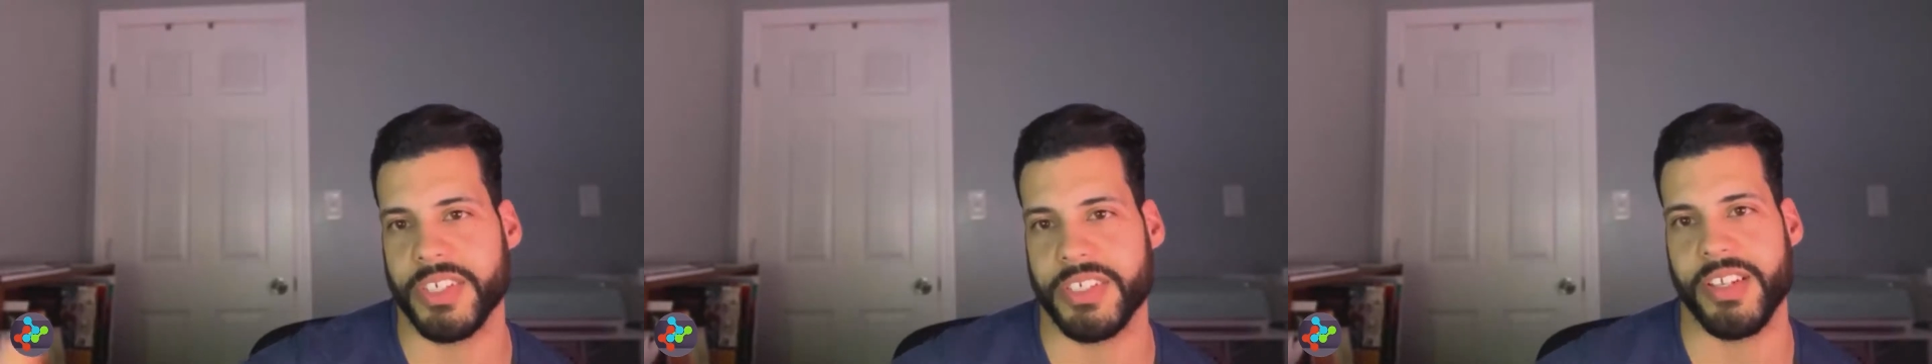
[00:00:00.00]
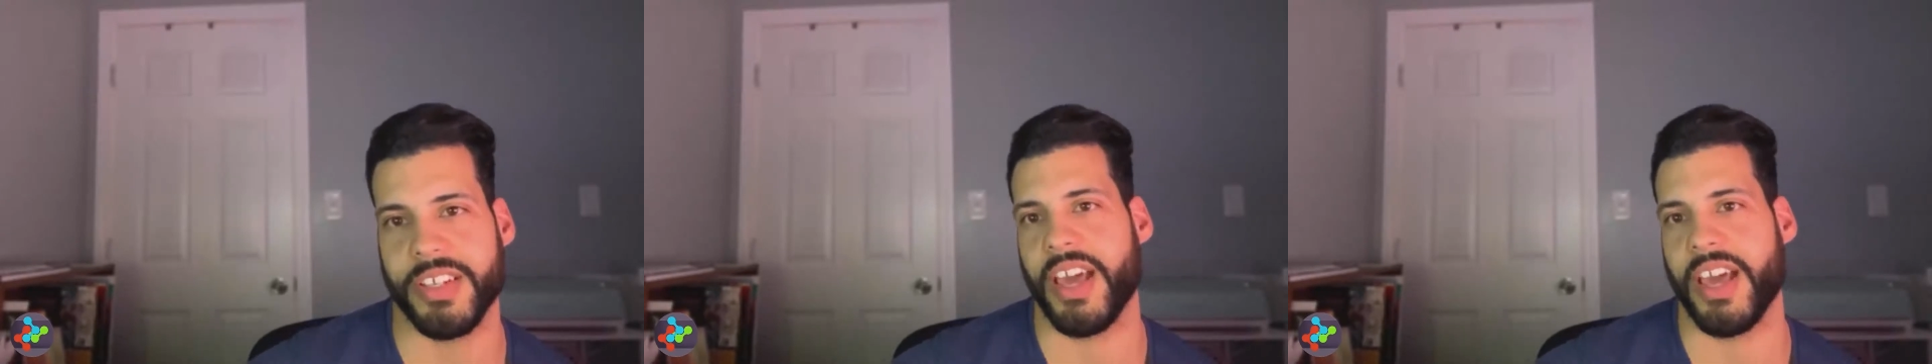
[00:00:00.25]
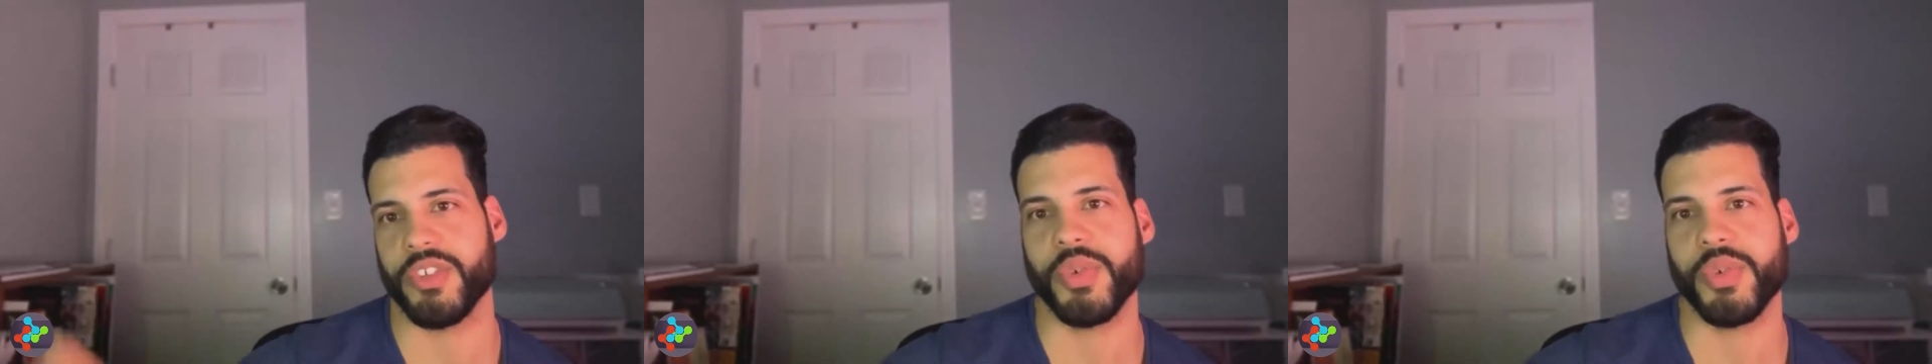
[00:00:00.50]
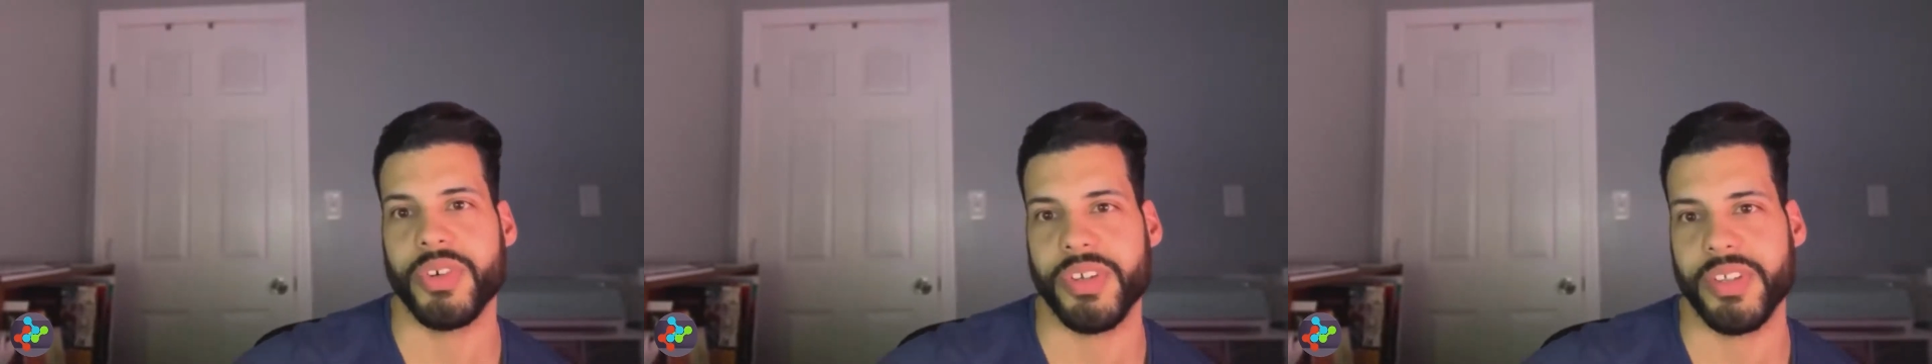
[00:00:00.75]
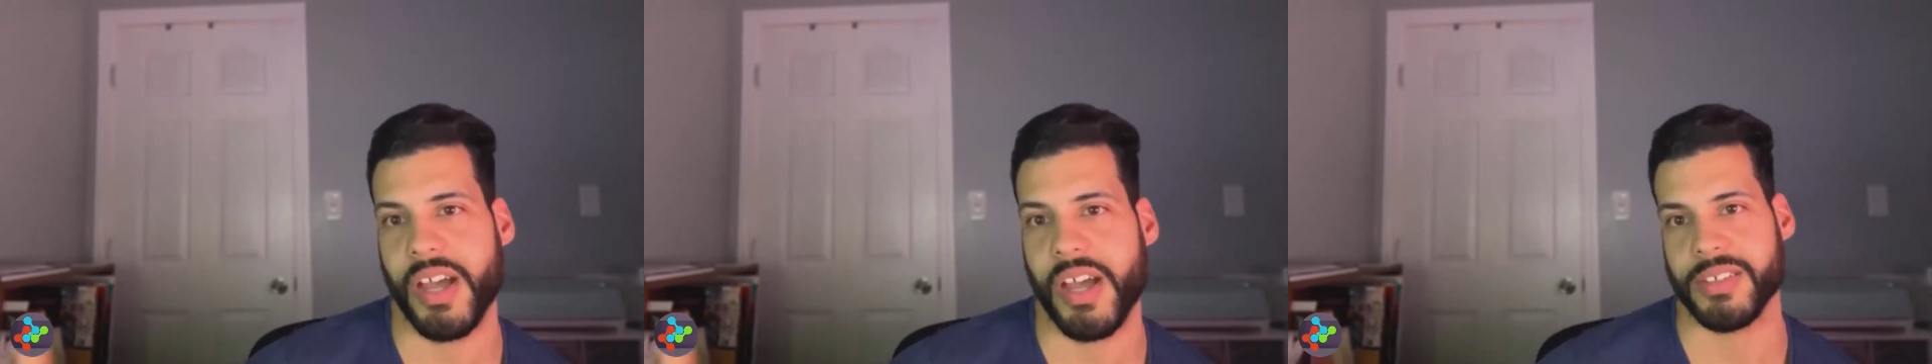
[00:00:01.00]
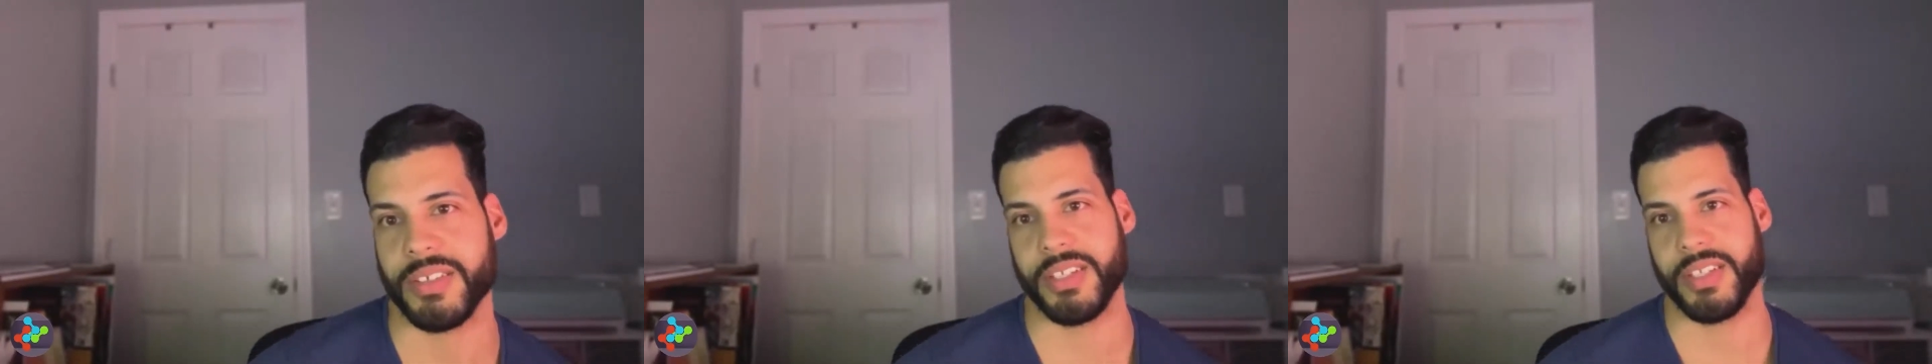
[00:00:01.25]
into debt or
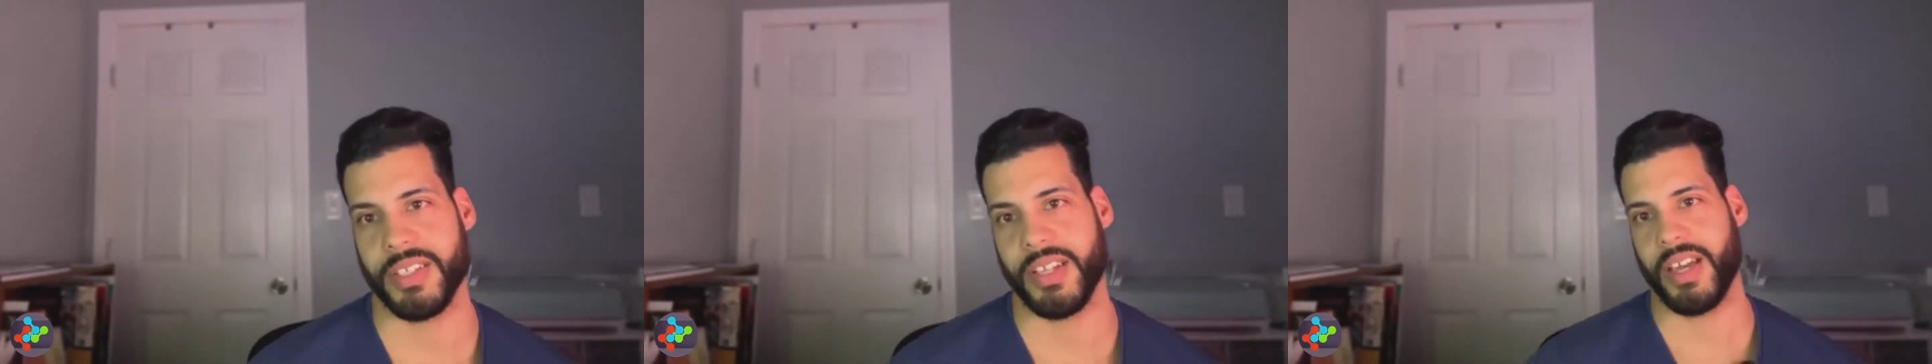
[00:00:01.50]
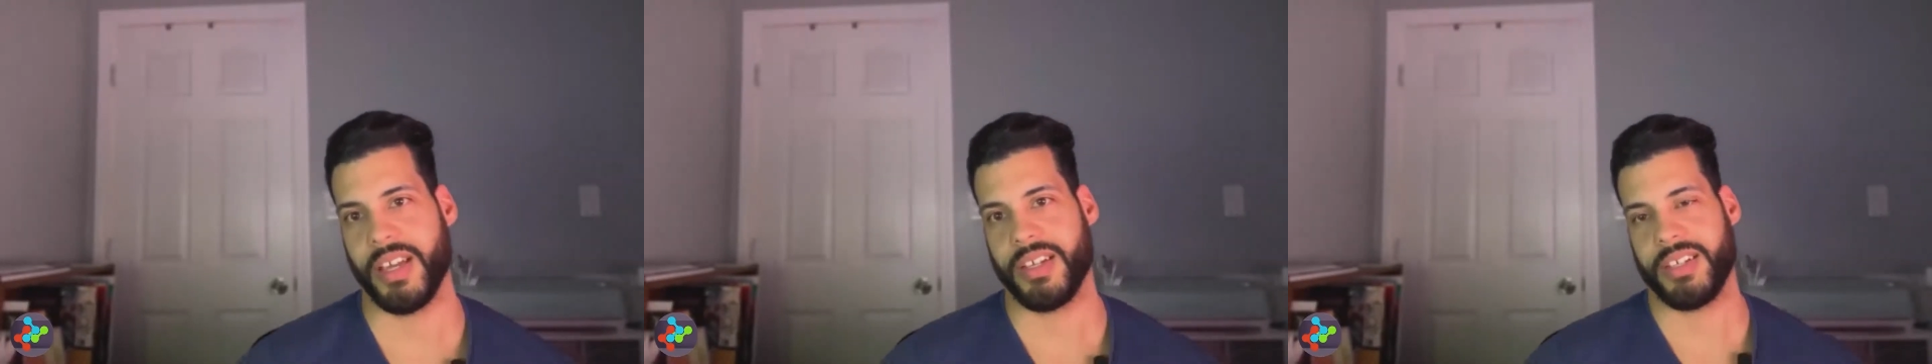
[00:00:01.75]
200,000 into debt?